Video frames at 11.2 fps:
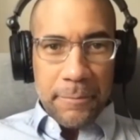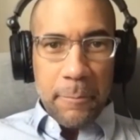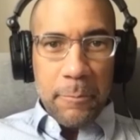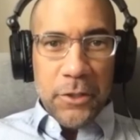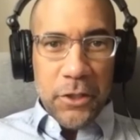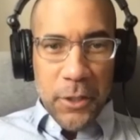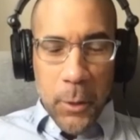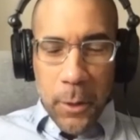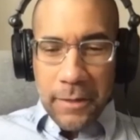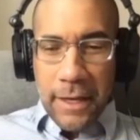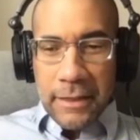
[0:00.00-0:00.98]
But just
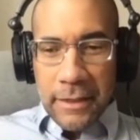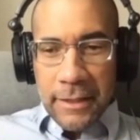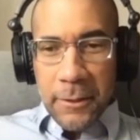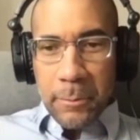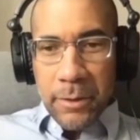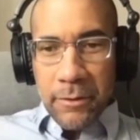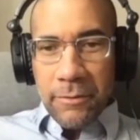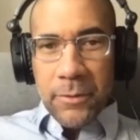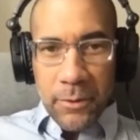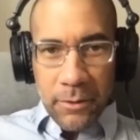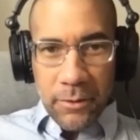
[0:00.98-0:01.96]
going that little bit
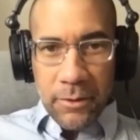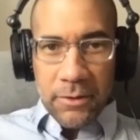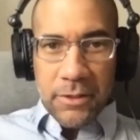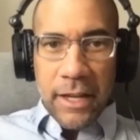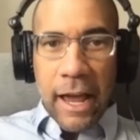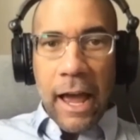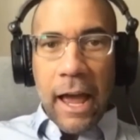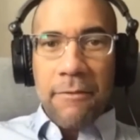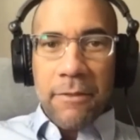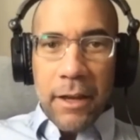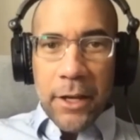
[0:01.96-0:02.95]
further to have
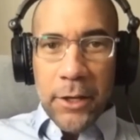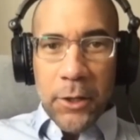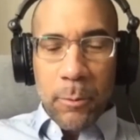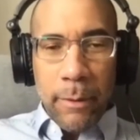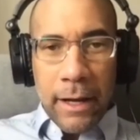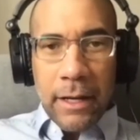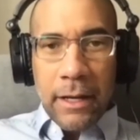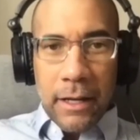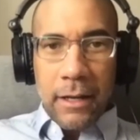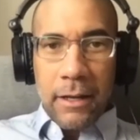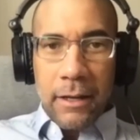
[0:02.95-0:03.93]
that
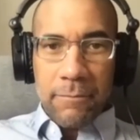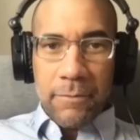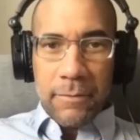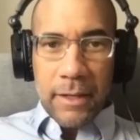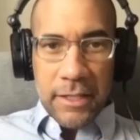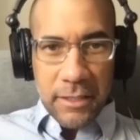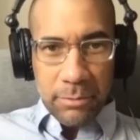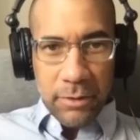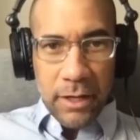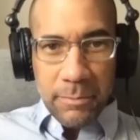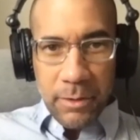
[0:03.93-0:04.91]
humanity
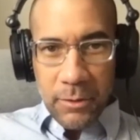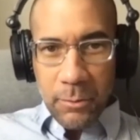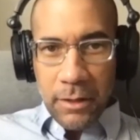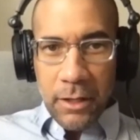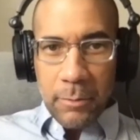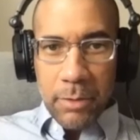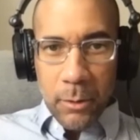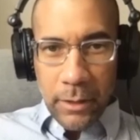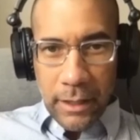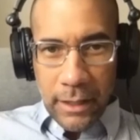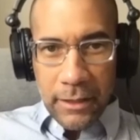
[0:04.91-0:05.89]
expressed between the
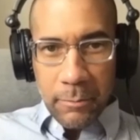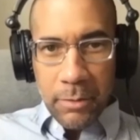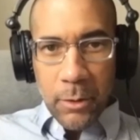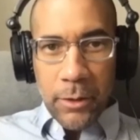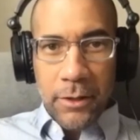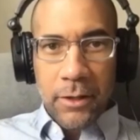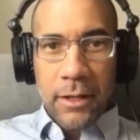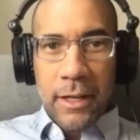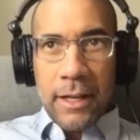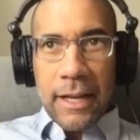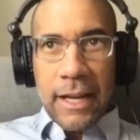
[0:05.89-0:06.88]
employee and the employer
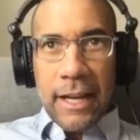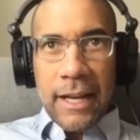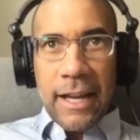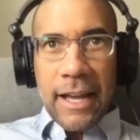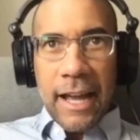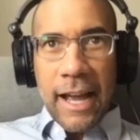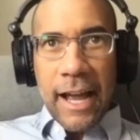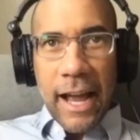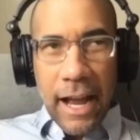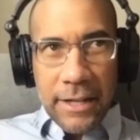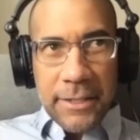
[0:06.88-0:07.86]

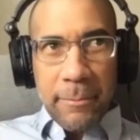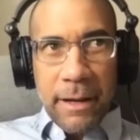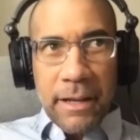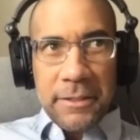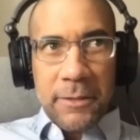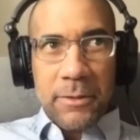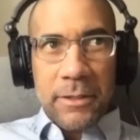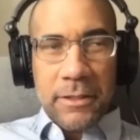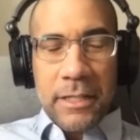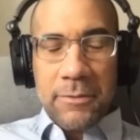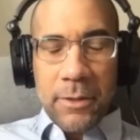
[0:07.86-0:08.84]
actually makes a difference.
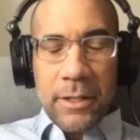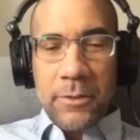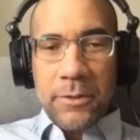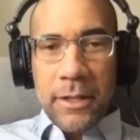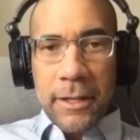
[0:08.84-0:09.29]
That's very interesting.